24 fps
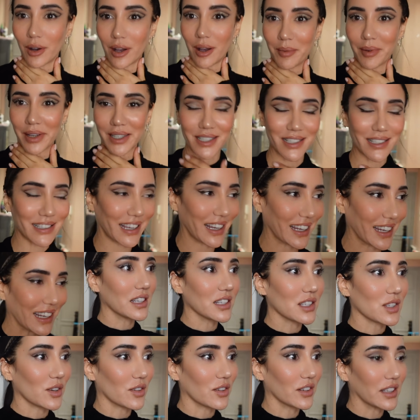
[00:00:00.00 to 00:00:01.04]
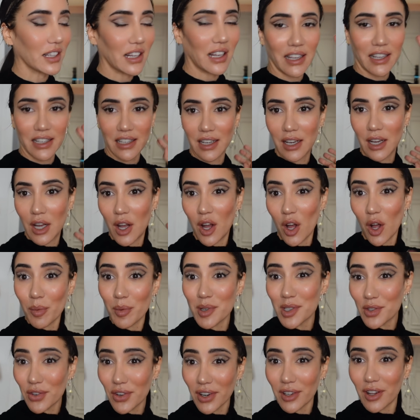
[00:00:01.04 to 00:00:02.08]
amazing. It's already like
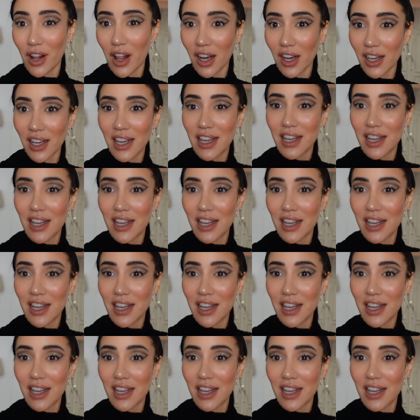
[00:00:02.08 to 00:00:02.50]
almost three o'clock.